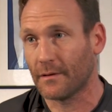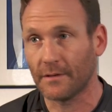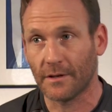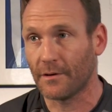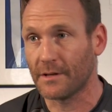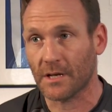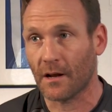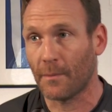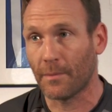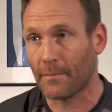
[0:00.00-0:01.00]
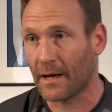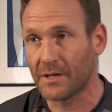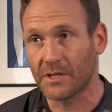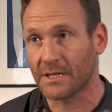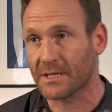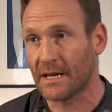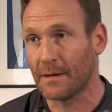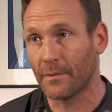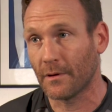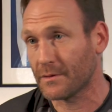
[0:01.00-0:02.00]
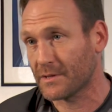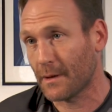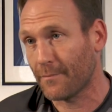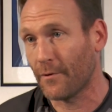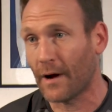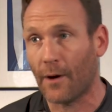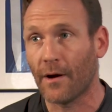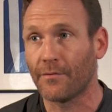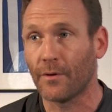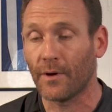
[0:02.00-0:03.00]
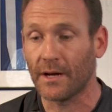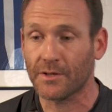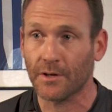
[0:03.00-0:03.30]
you know, this club and manage its team that step throughout every week.